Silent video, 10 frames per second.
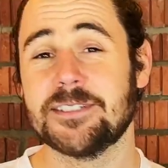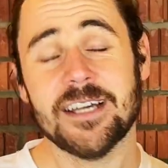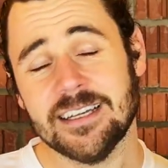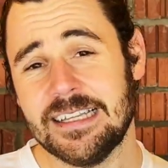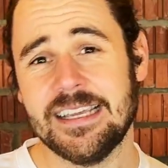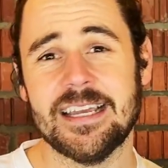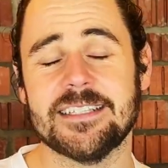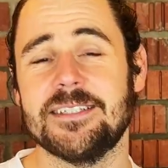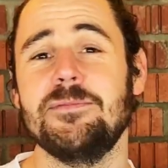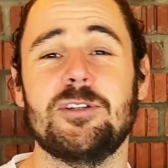cycling
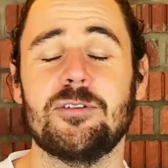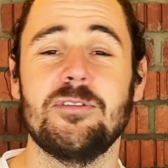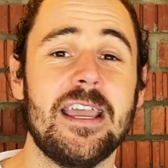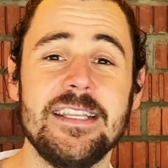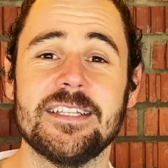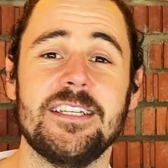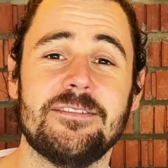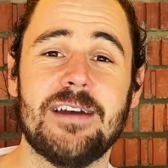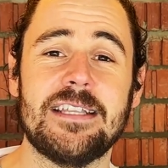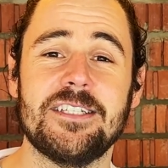has some great
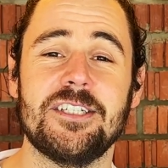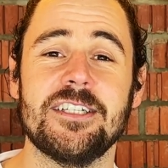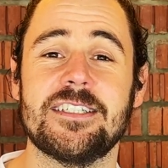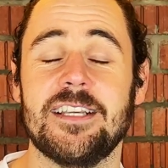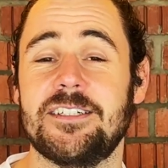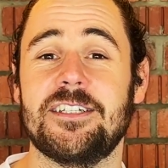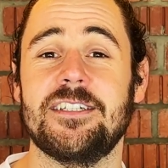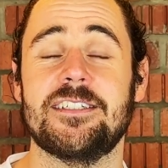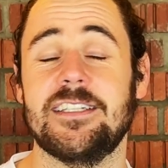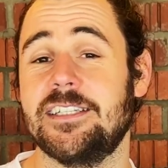advantages, such
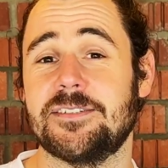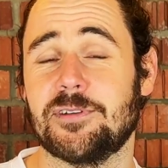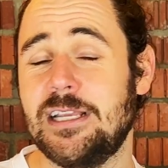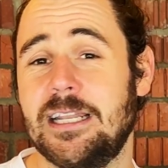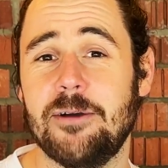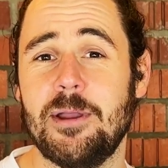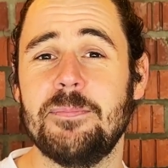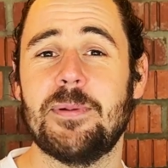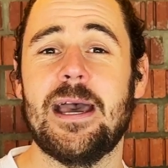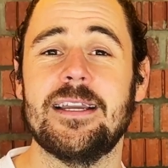as it's very low
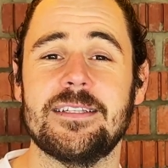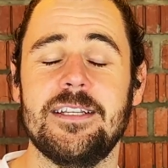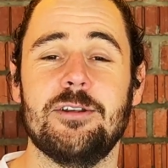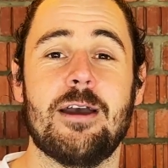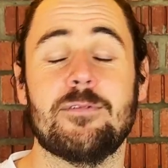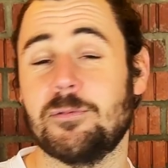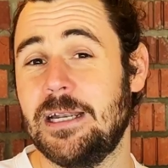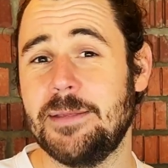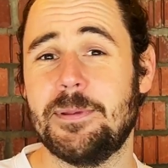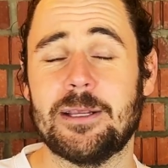impact and you have a
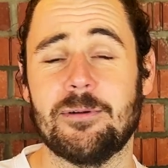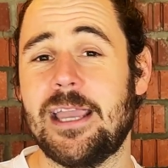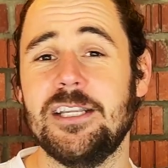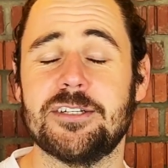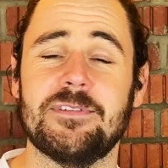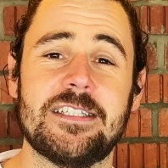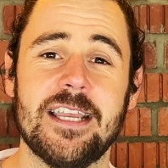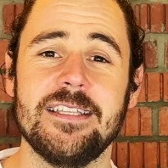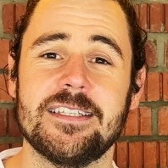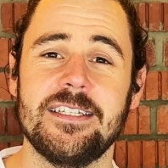really big range of
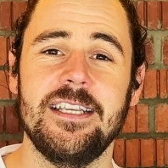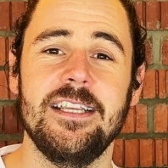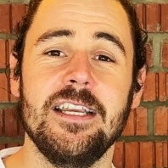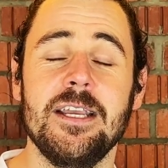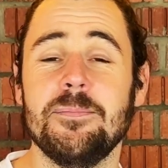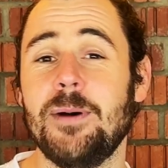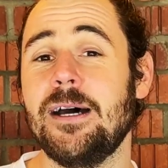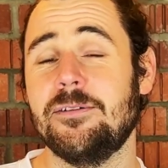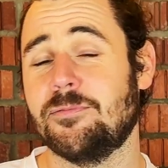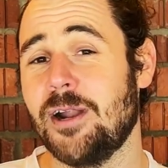intensity,
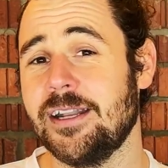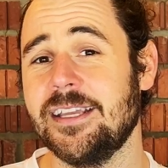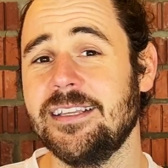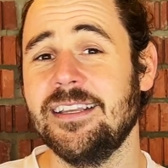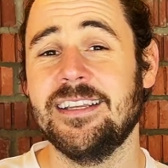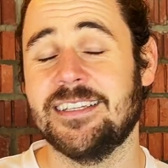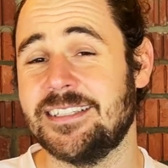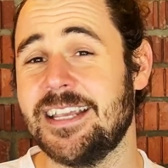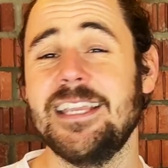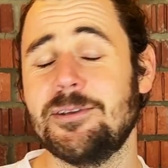but running can
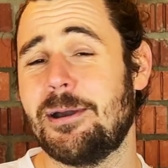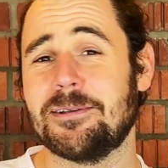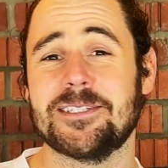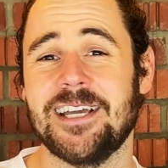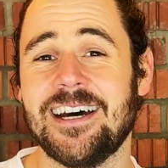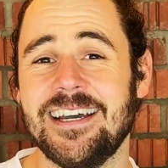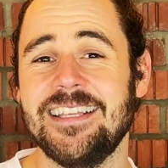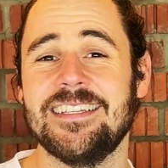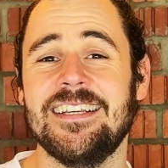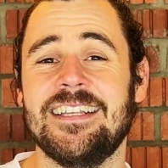take you
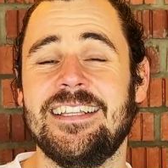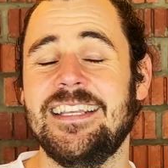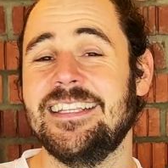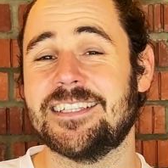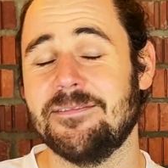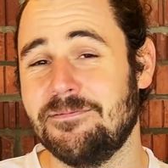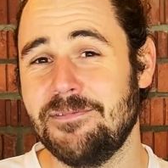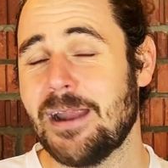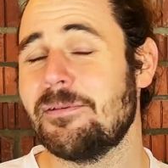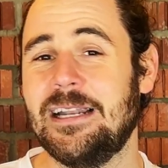outside, needs
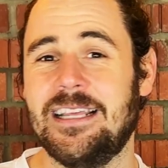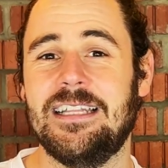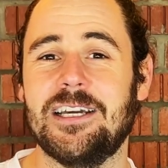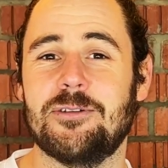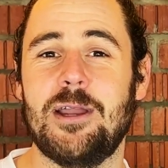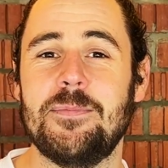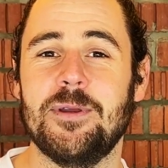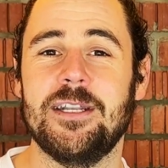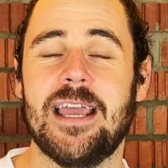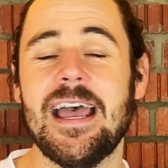very little
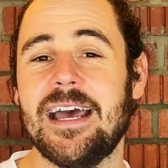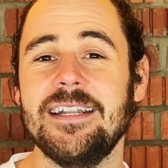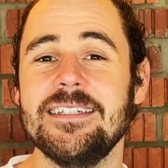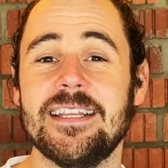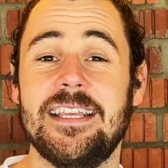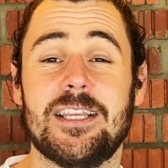equipment, and it